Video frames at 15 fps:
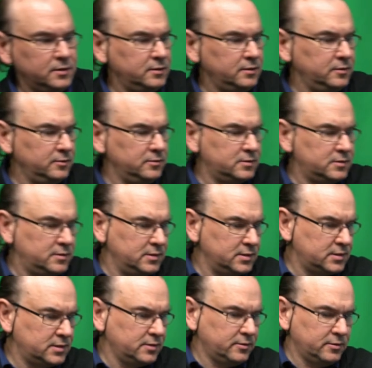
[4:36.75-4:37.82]
use
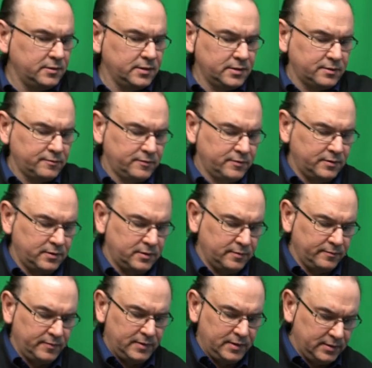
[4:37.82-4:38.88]
this hot air for
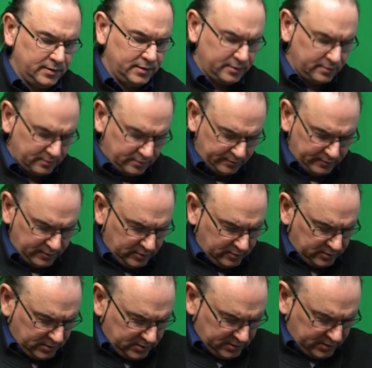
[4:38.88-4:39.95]
other
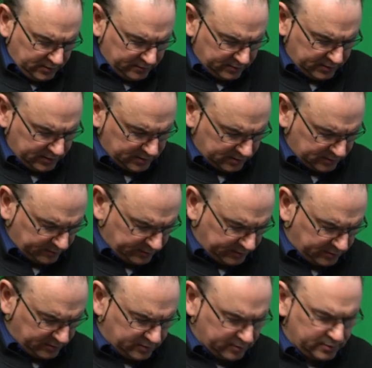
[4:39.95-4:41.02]
usages. For example, you
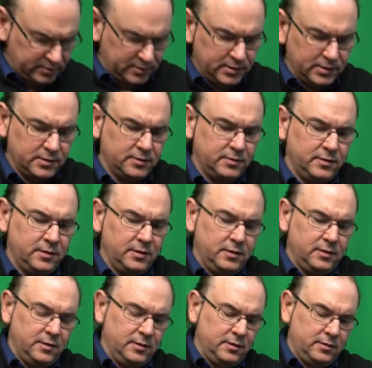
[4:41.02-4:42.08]
can use this
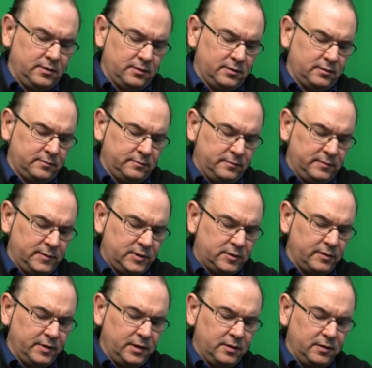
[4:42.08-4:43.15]

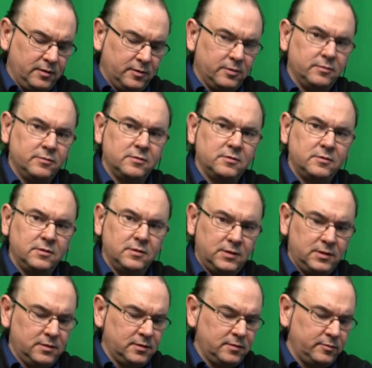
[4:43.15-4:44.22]
shrinking hose
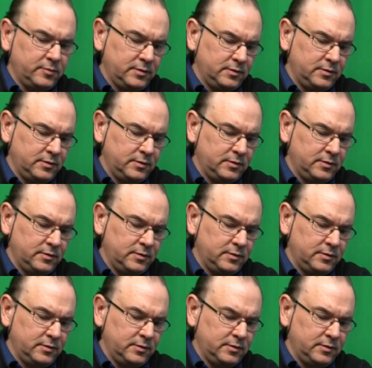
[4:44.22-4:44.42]
type